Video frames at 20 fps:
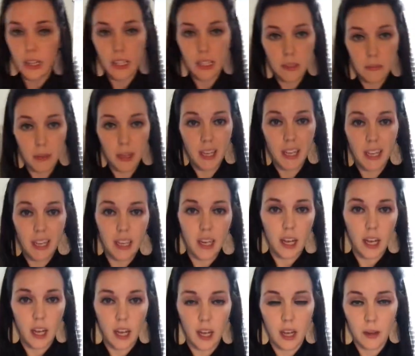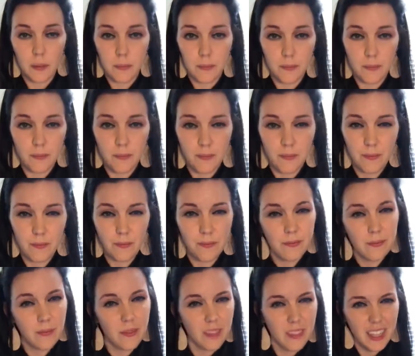like to make it
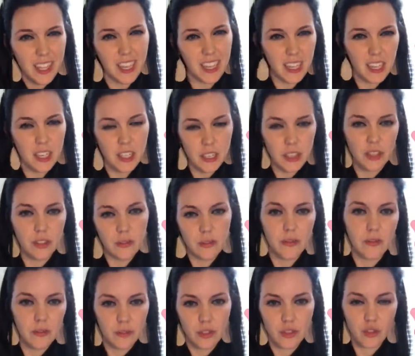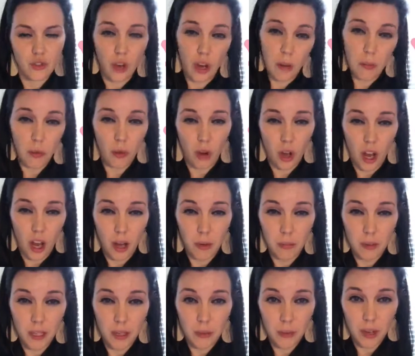like a scrambled
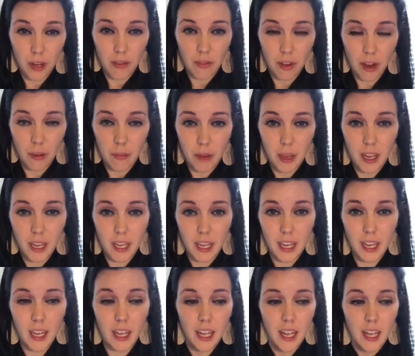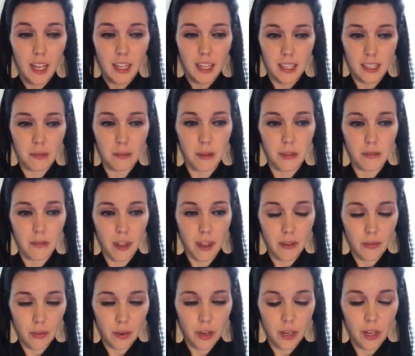omelet whenever I make it. That's my
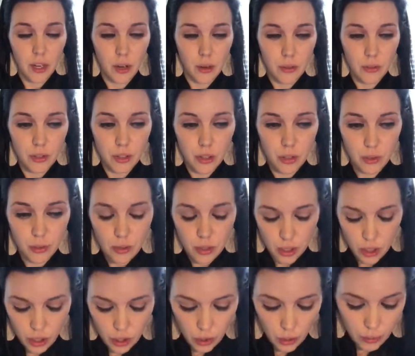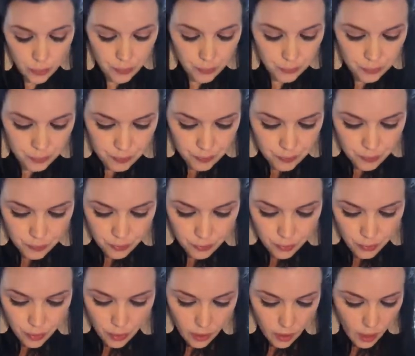favorite go-to to do.
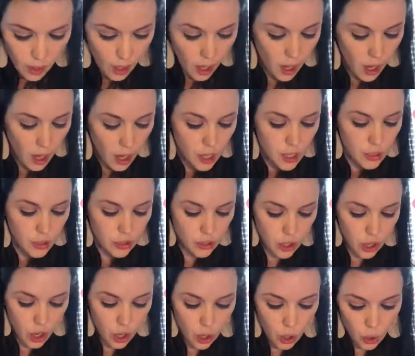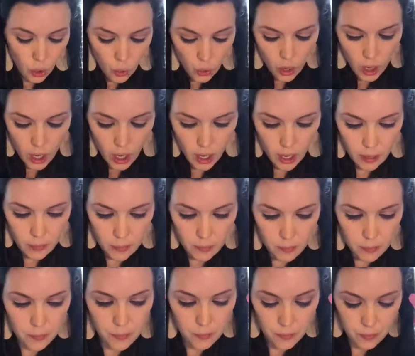So
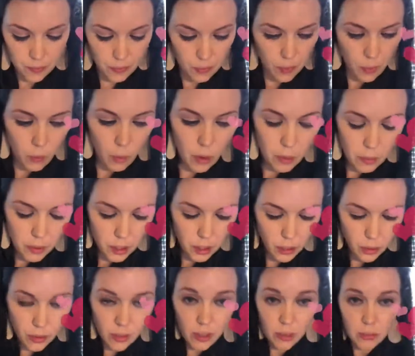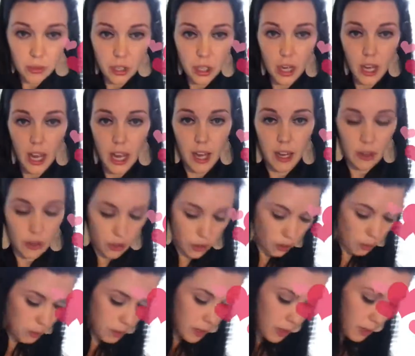what I'm going to do is I'm just going to add a
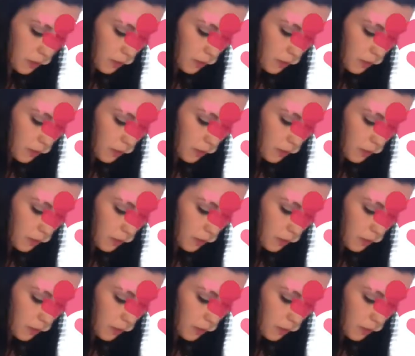little bit